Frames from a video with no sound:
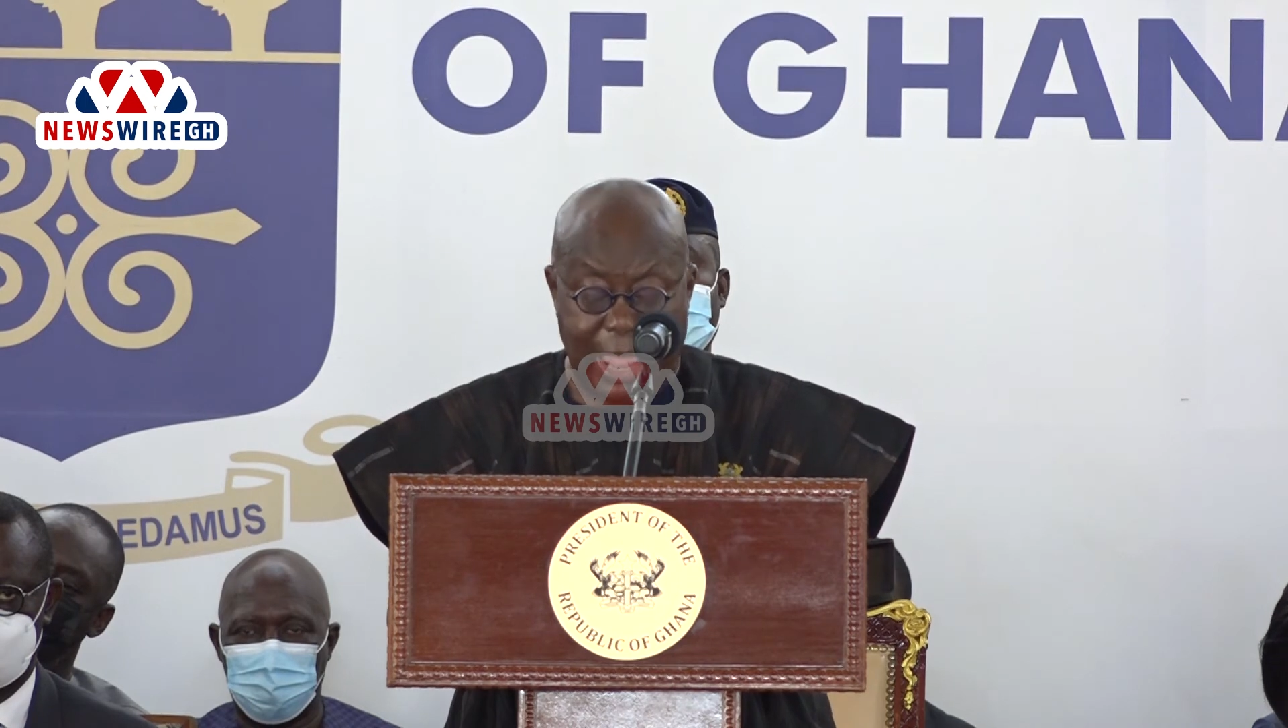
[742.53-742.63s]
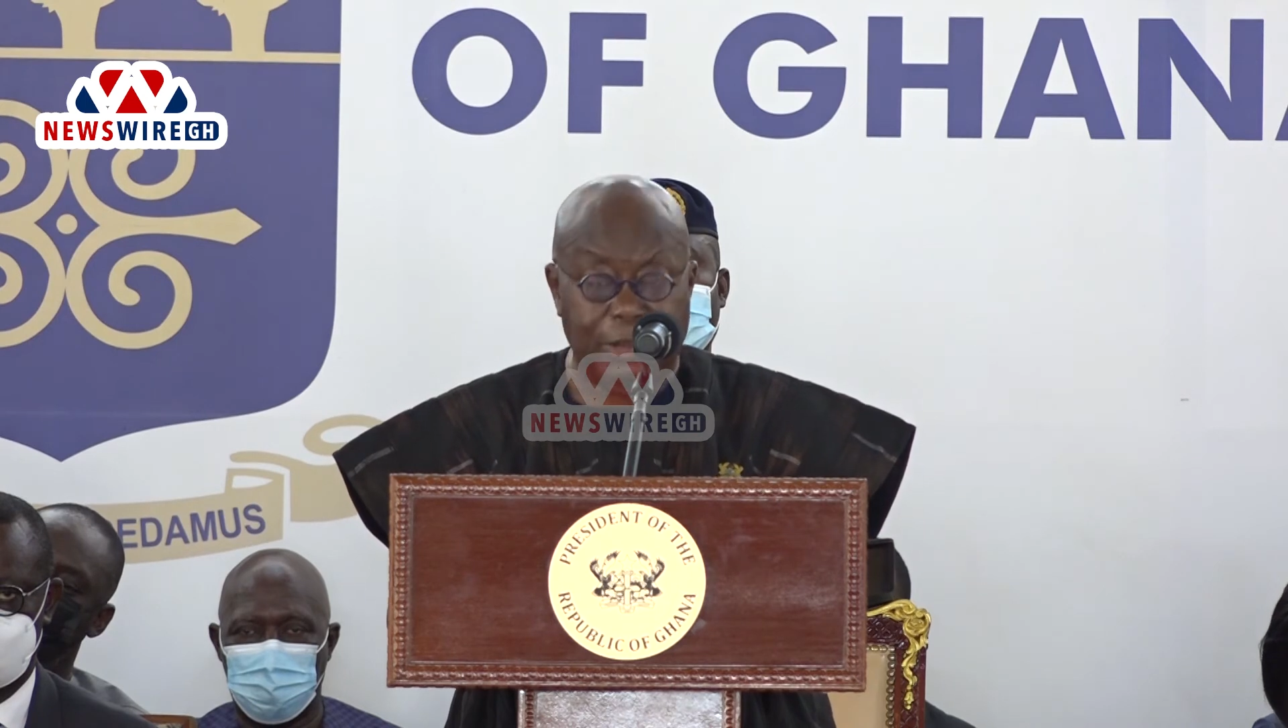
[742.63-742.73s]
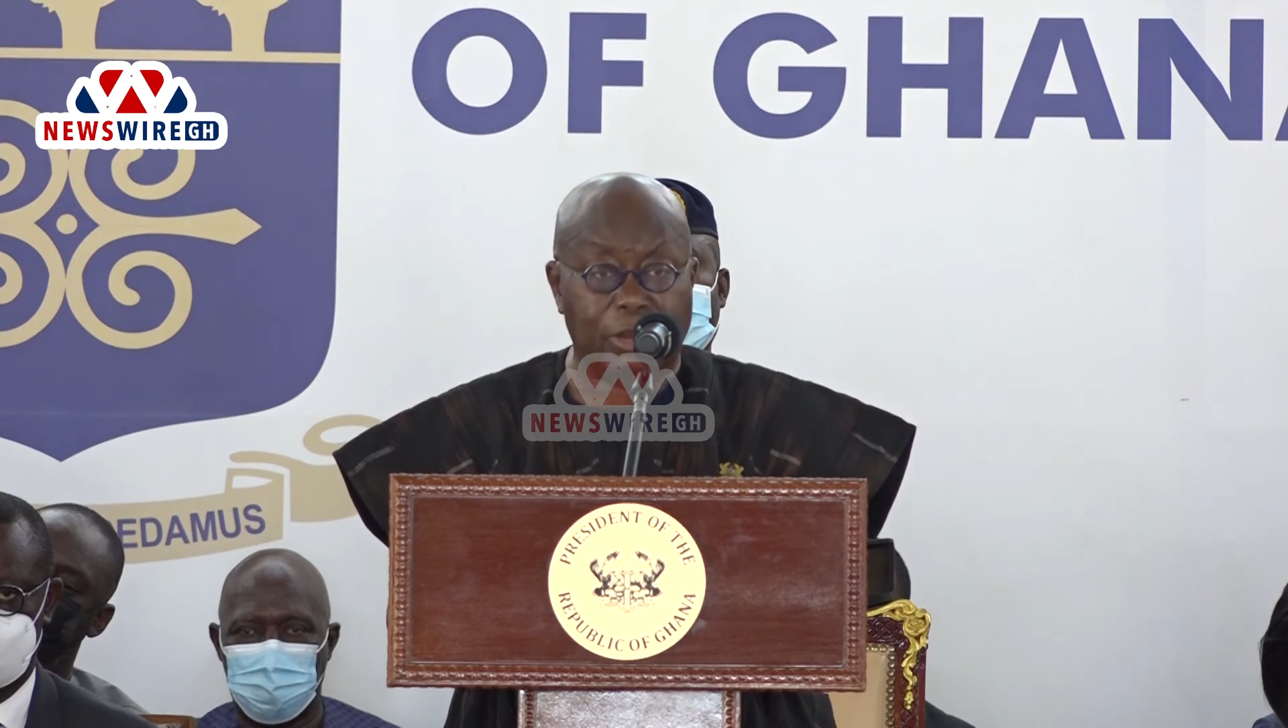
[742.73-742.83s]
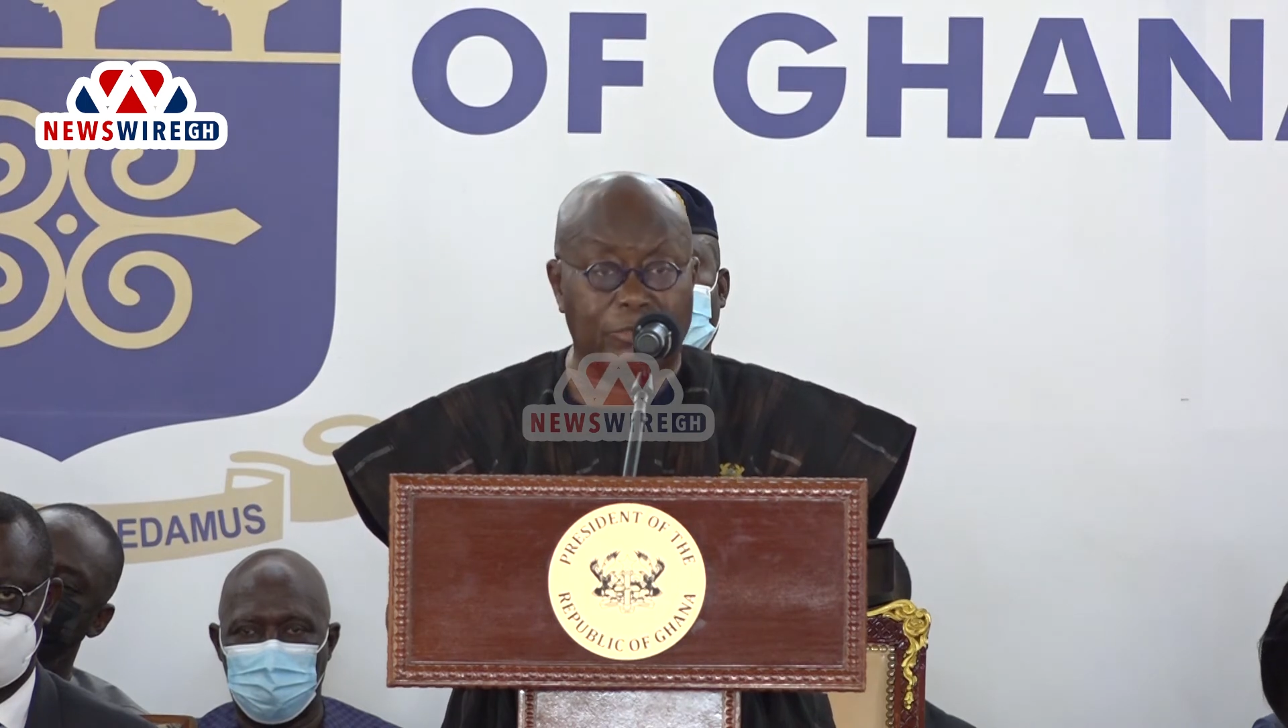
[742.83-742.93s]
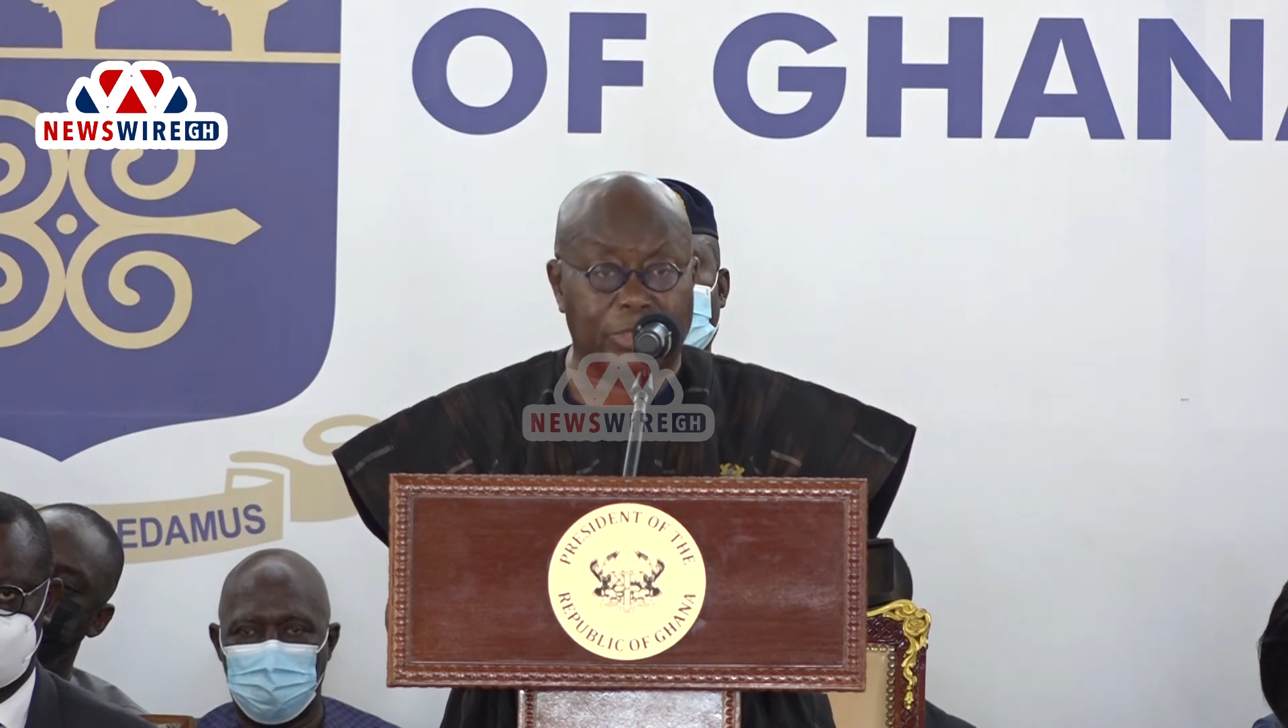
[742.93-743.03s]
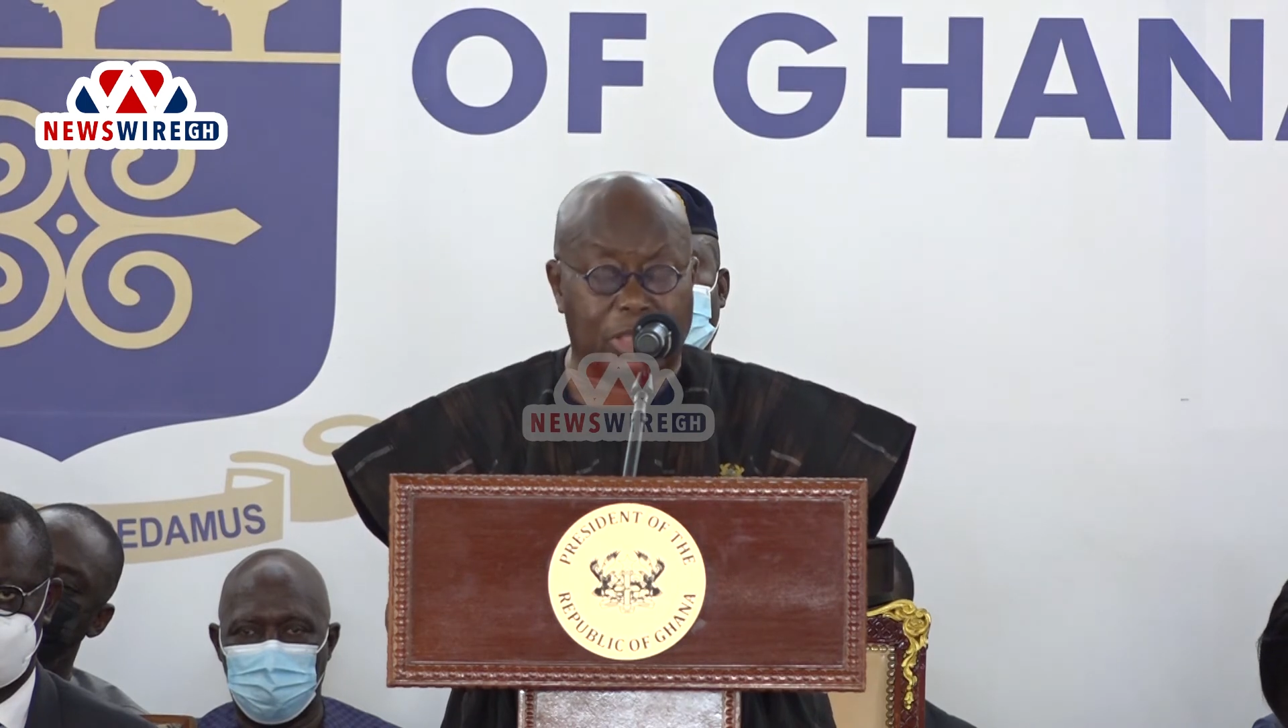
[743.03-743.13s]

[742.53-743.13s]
and on the